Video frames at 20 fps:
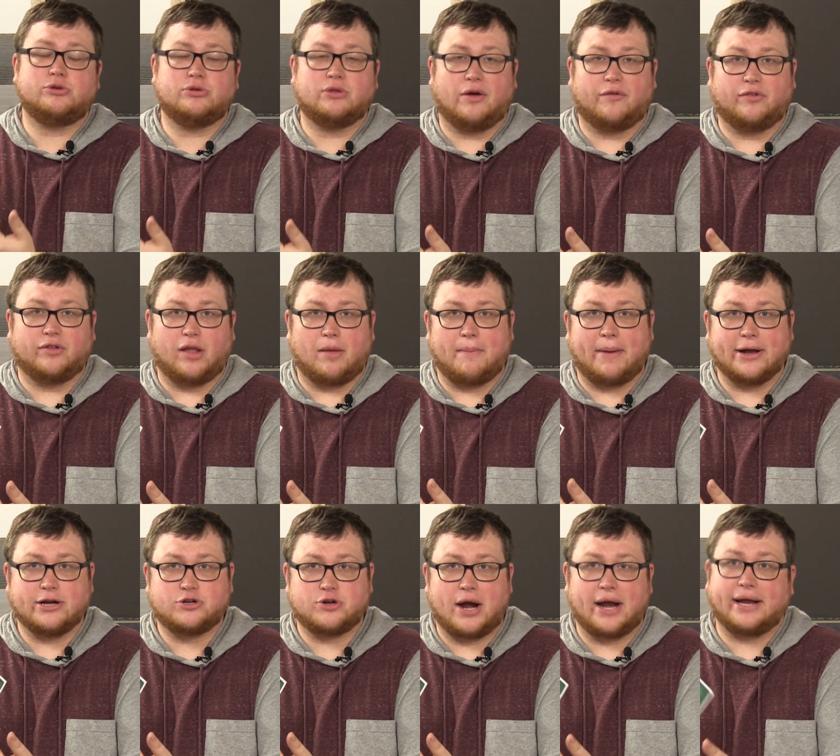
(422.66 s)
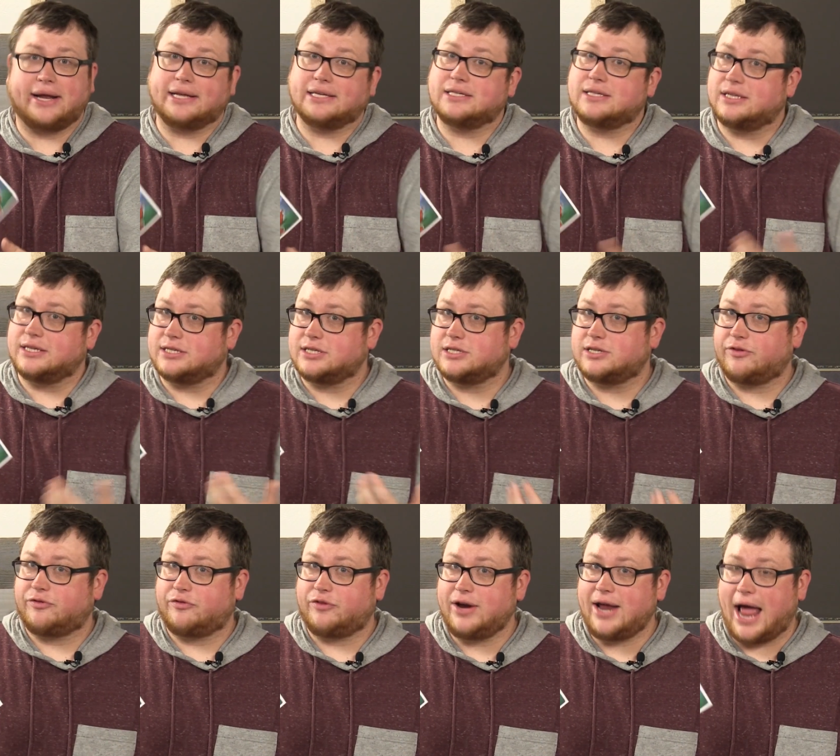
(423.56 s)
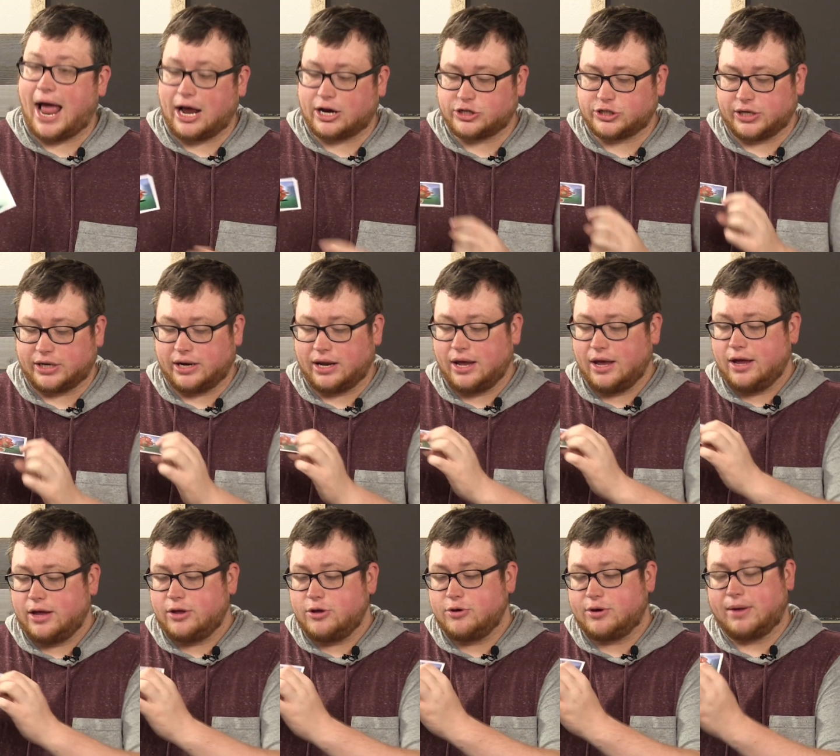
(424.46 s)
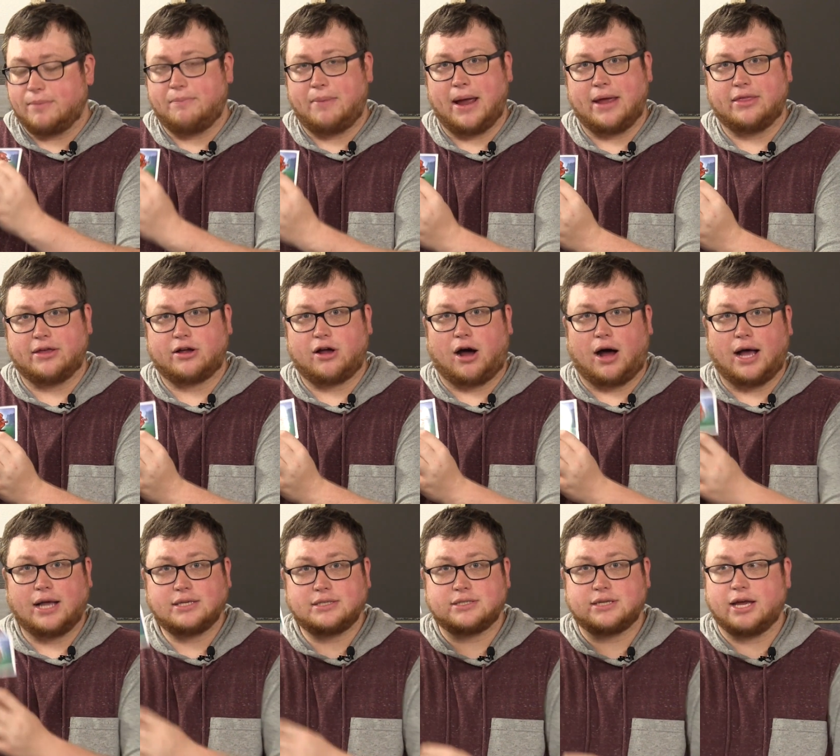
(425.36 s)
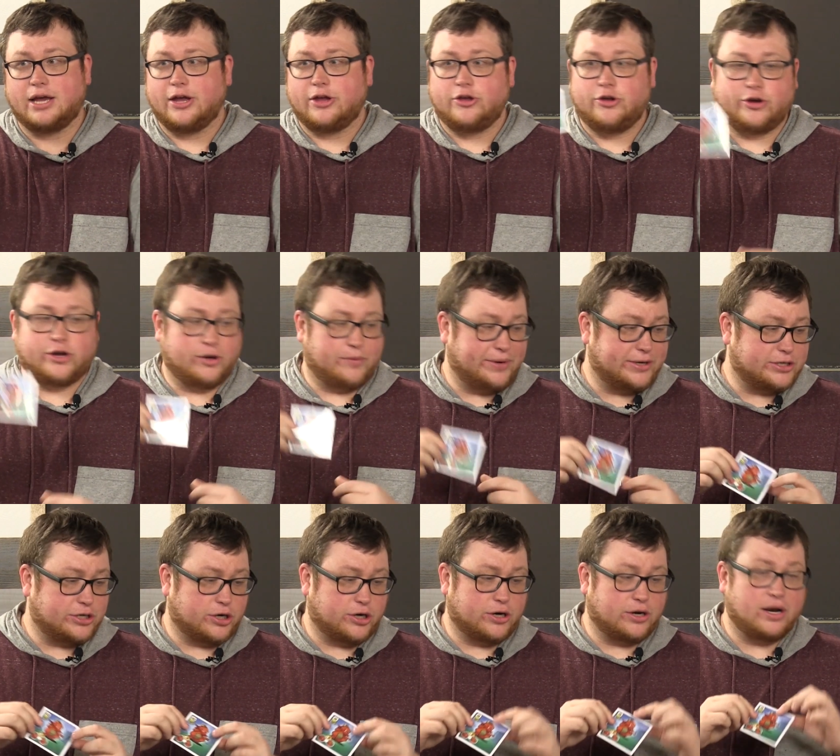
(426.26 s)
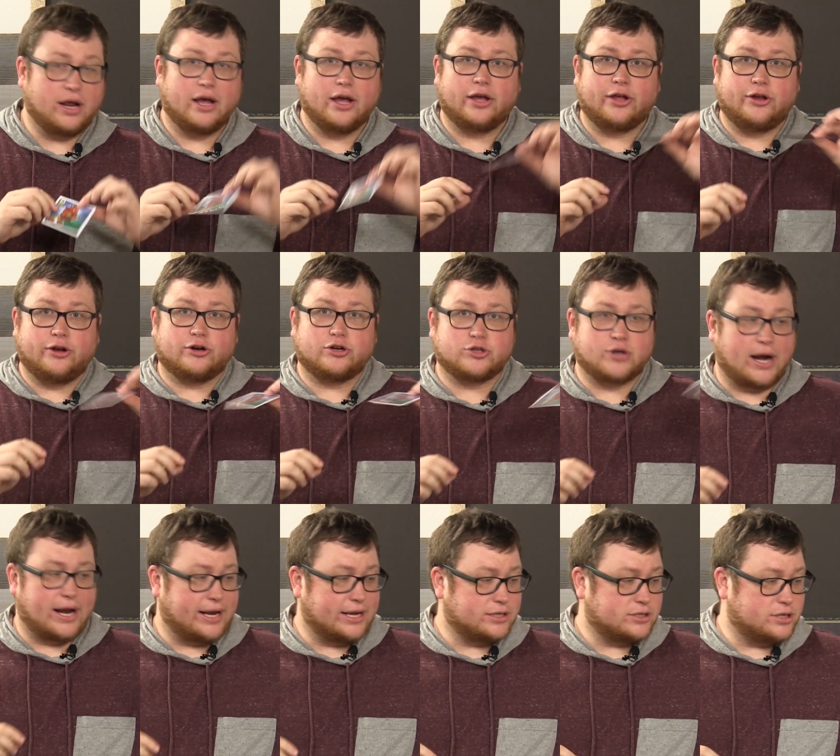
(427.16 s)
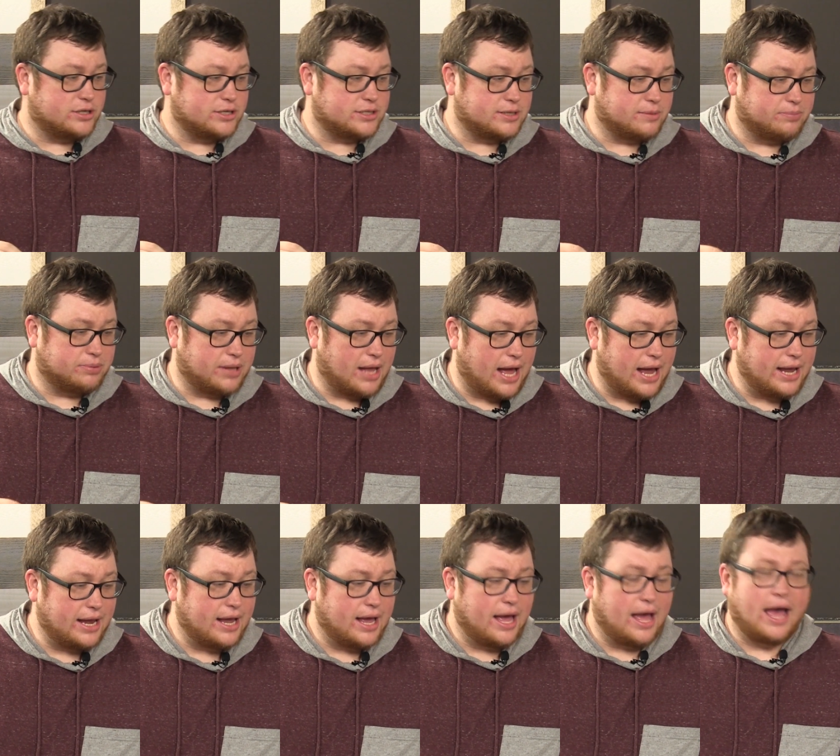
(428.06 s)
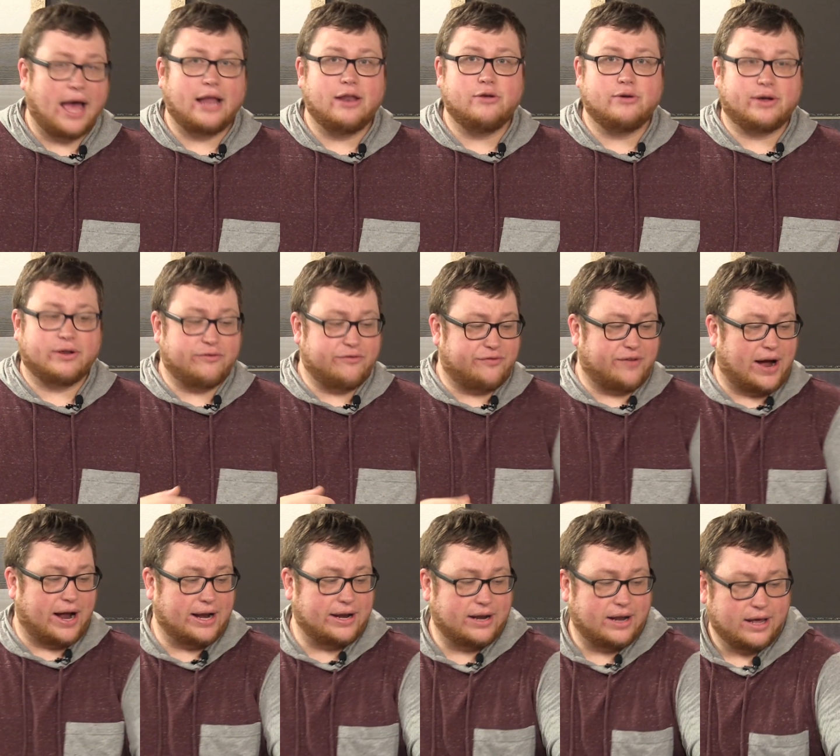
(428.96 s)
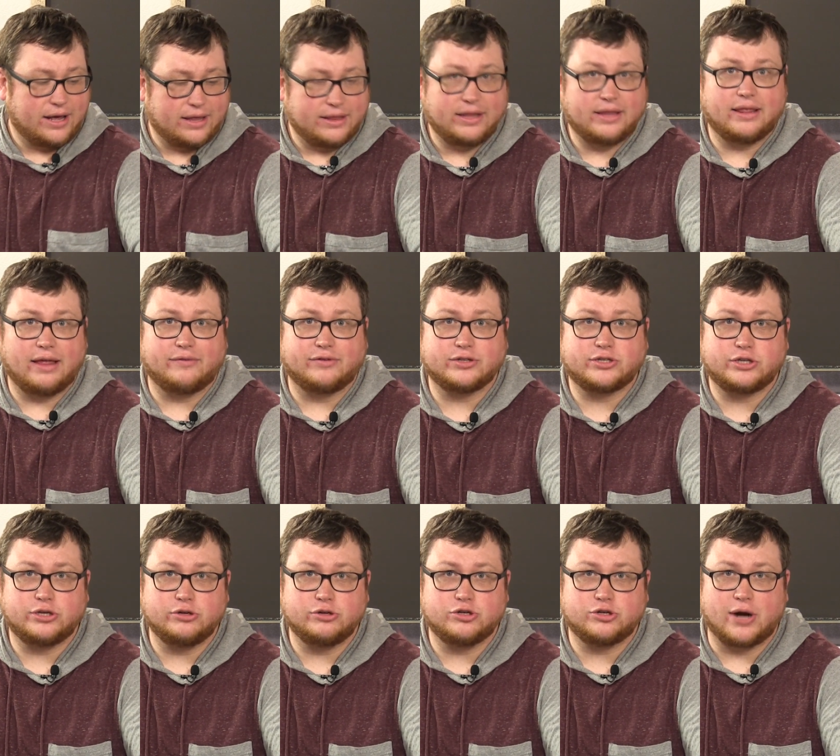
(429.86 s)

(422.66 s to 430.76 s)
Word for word: to level up my dragons. This is a free action. You can pay the cost, you can return your dragon to the supply, and you can find the level 2